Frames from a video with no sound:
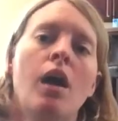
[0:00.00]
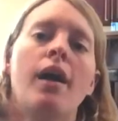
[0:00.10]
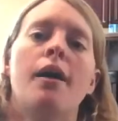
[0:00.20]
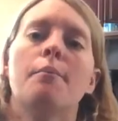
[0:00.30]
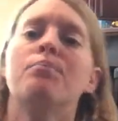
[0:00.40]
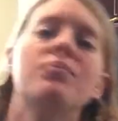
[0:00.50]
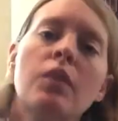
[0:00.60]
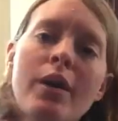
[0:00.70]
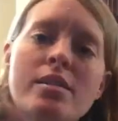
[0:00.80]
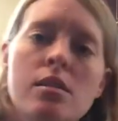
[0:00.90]

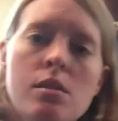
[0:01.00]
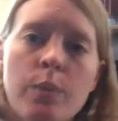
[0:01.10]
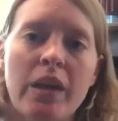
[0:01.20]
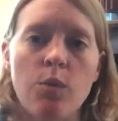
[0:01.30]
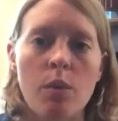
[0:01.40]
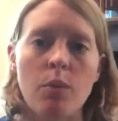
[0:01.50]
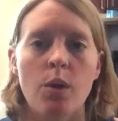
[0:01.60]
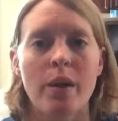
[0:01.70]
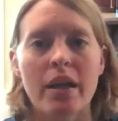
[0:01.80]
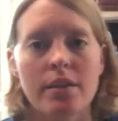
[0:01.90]
the rest of this week, one
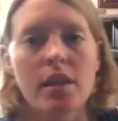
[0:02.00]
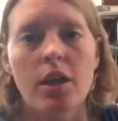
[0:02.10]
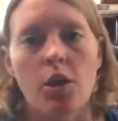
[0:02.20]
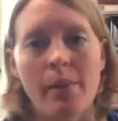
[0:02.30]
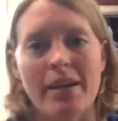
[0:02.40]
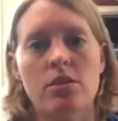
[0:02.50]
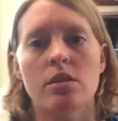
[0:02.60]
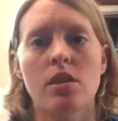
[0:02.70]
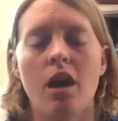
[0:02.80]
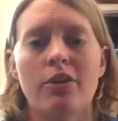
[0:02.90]
more week, and then I go back to
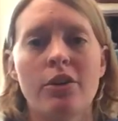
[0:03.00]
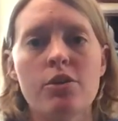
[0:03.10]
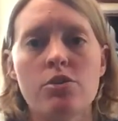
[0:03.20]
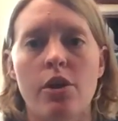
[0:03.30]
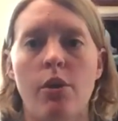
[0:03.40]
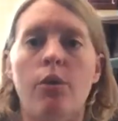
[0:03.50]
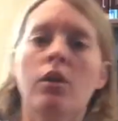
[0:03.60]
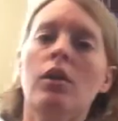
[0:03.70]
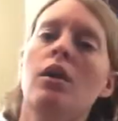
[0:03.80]
the doctor. So